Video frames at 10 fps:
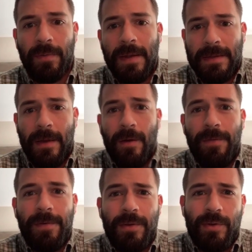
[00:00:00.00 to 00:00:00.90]
old
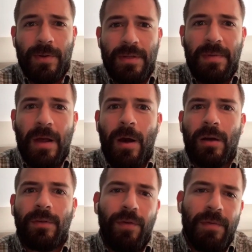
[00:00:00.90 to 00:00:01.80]
myself, so it's a bit
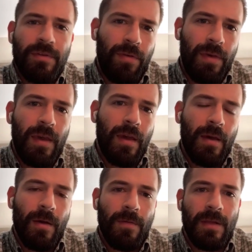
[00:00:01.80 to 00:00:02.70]
harder for me to
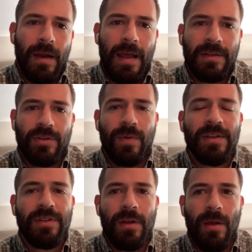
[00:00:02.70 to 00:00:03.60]
think of the last
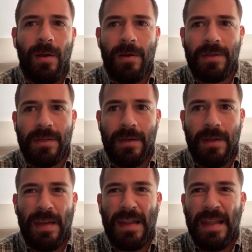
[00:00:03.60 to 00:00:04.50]
20 years
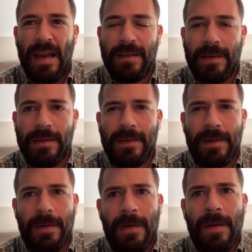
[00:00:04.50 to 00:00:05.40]
in an analysis.
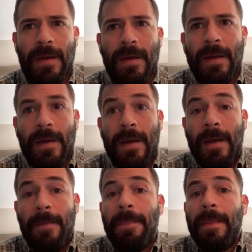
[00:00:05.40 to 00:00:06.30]

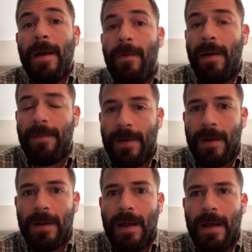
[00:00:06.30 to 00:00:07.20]

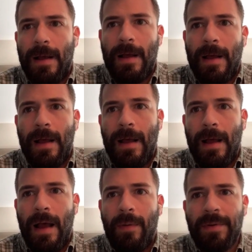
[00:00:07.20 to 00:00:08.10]
However,
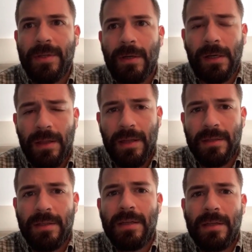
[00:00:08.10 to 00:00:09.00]
I would start
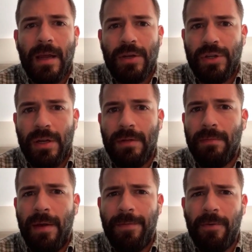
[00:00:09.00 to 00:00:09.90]
this discussion
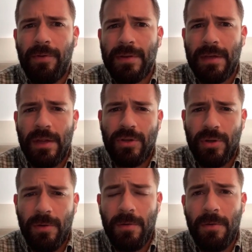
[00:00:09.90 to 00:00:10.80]
by focusing on
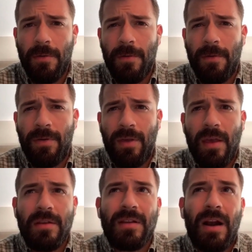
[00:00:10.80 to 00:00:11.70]
two
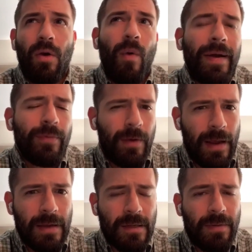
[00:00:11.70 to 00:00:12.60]
things that are quite
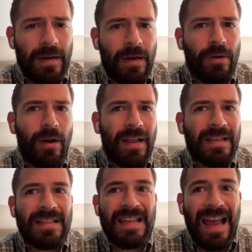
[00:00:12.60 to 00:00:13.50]
related but are not
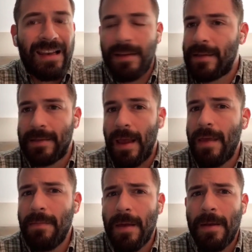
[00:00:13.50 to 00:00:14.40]
exactly the
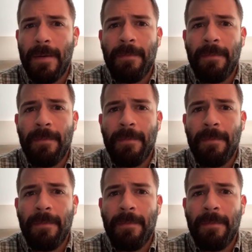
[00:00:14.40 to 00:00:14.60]
same.